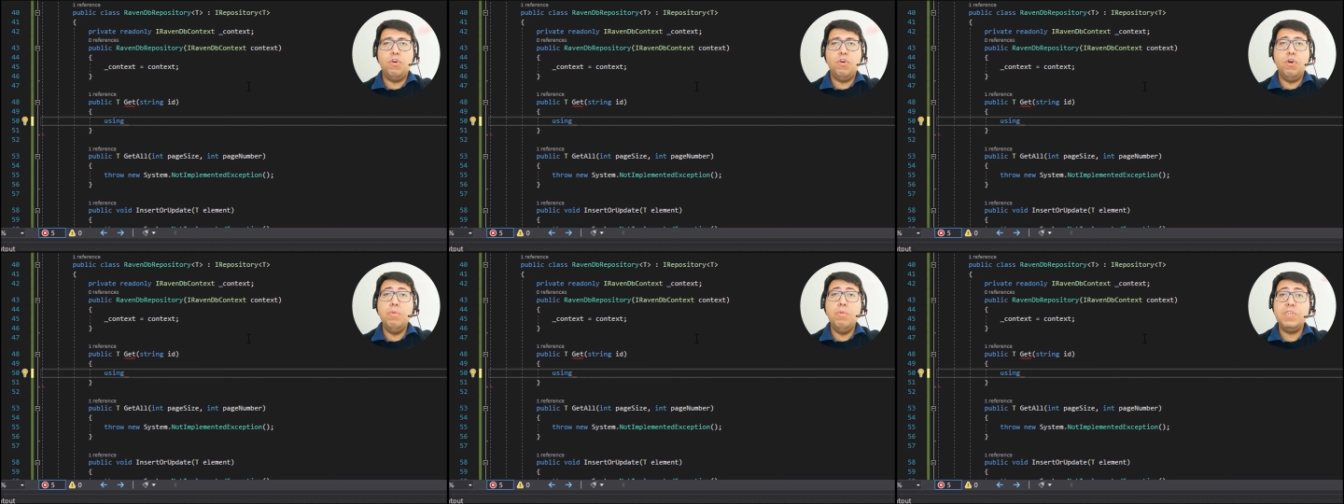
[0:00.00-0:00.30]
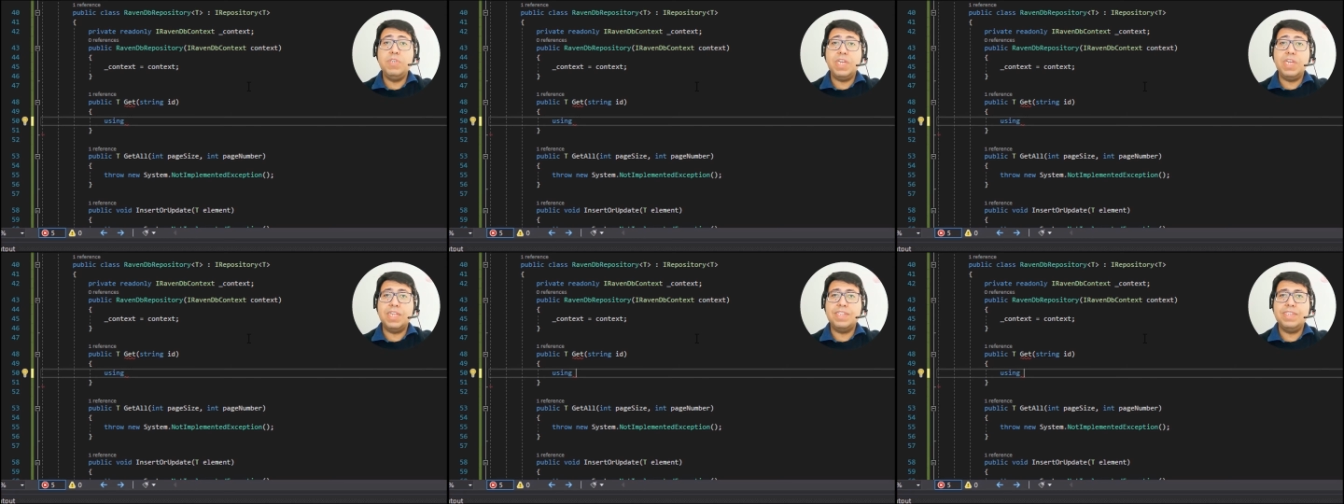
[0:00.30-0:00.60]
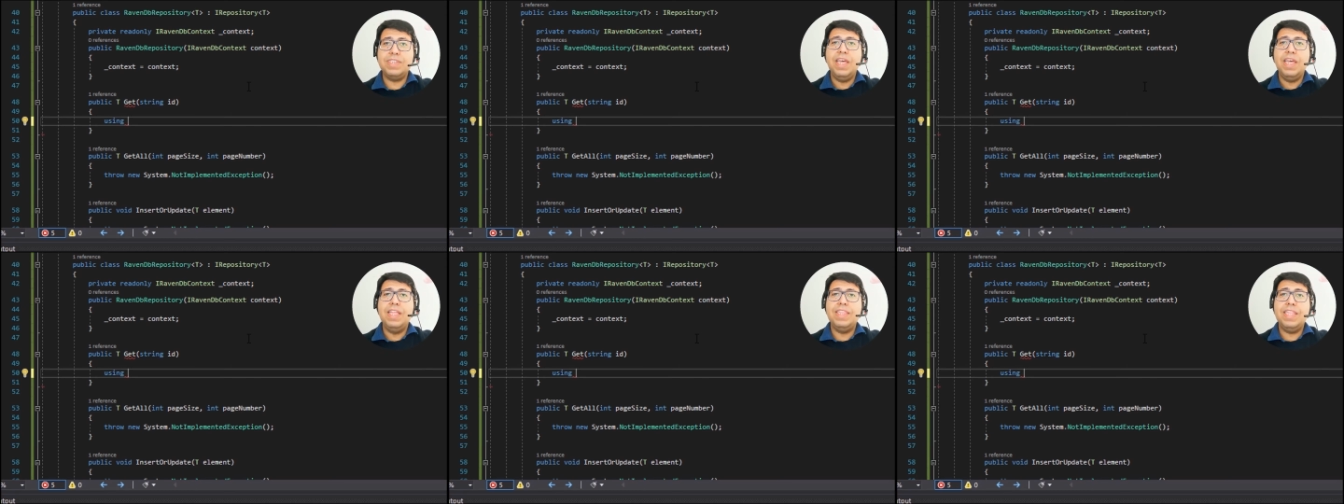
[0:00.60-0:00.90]
objects
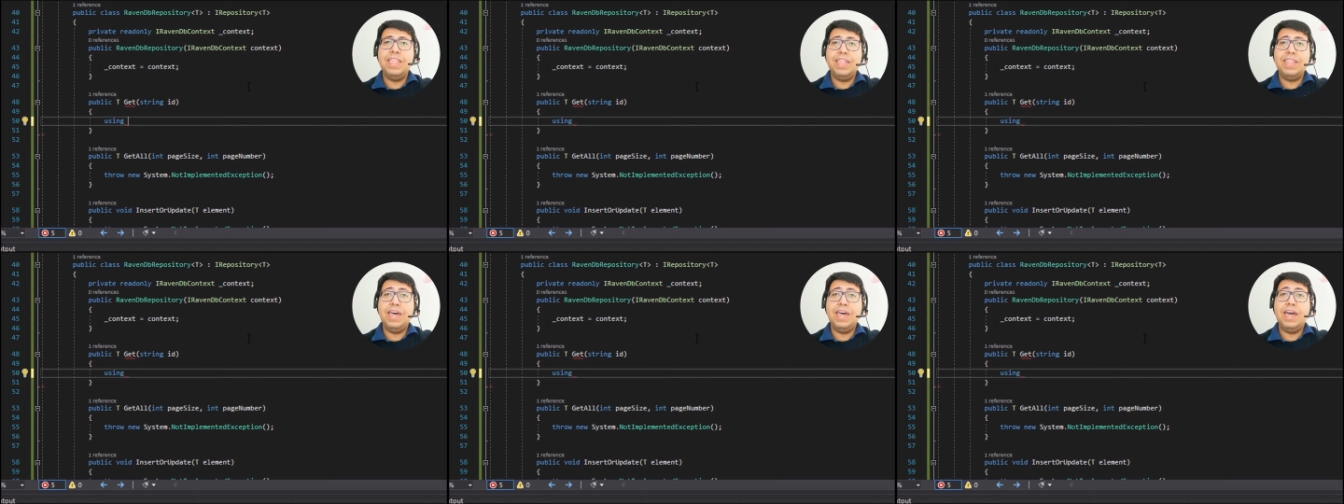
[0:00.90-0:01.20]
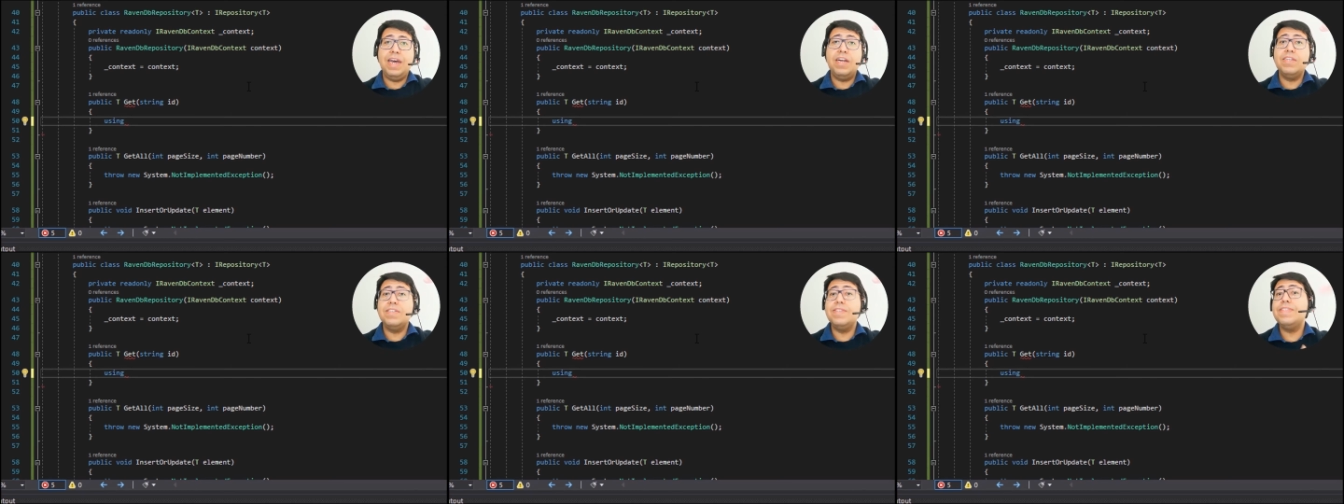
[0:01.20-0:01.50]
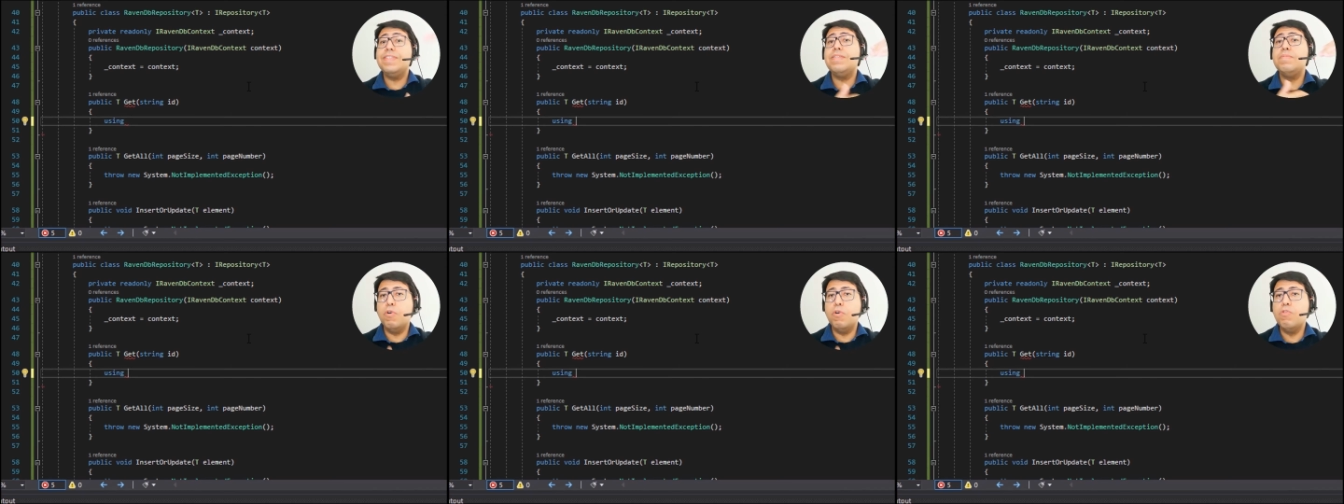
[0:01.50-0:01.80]
that are
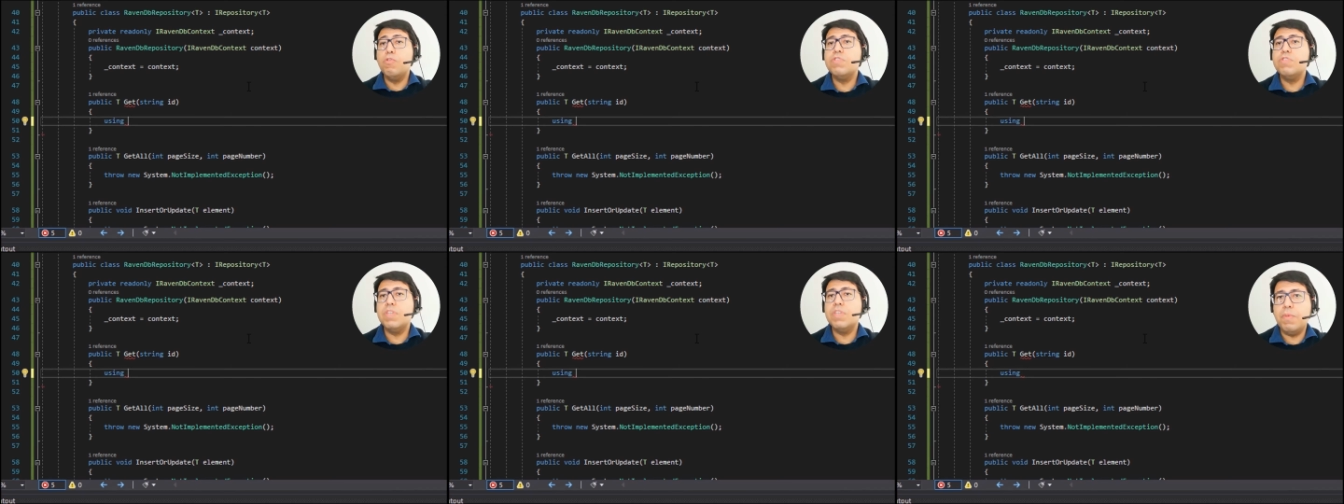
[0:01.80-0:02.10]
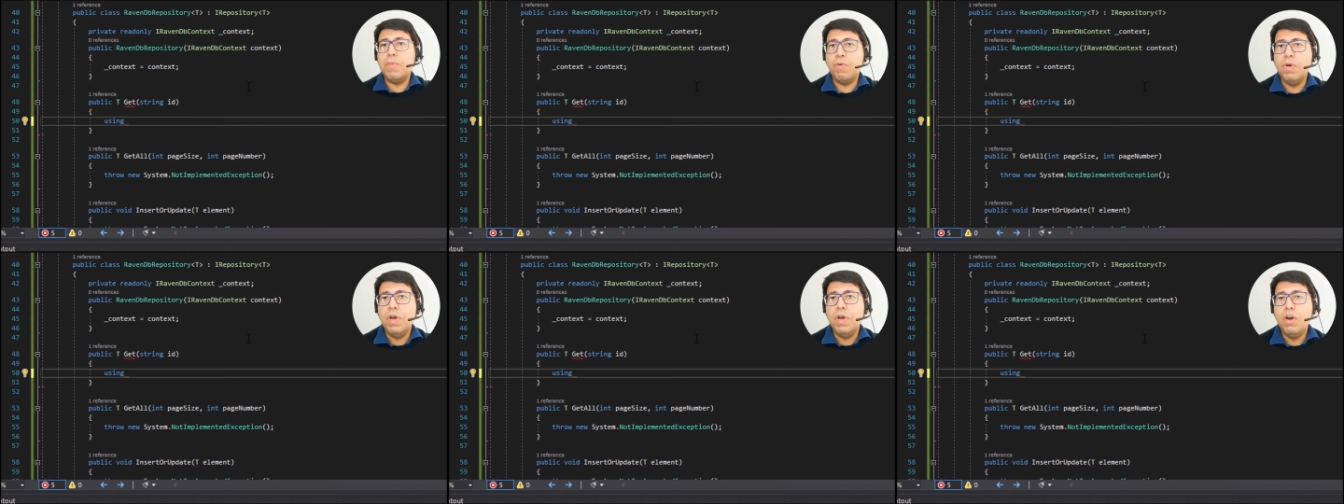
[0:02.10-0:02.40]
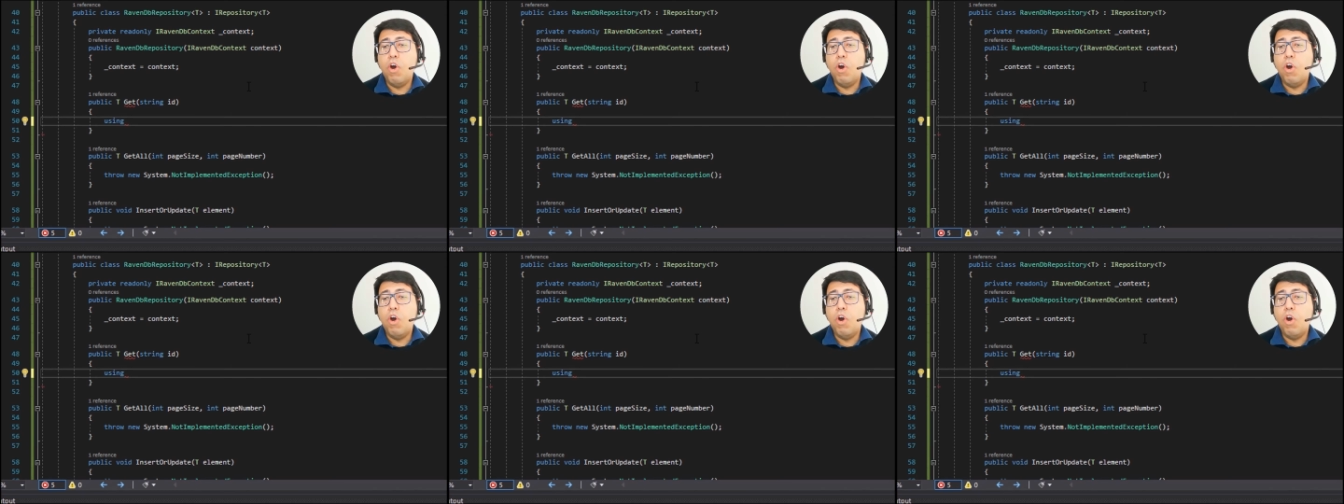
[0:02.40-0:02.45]
disposable,